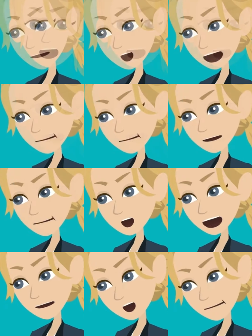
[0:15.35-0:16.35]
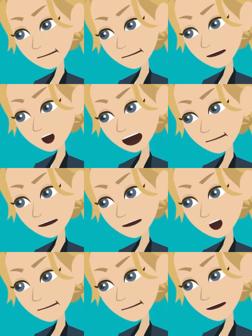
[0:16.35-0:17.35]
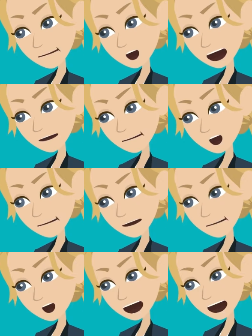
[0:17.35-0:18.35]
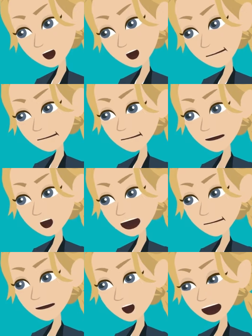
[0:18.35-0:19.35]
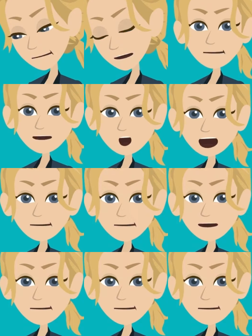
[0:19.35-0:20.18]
I didn't do any strengthening exercises, so how did my posture change so much?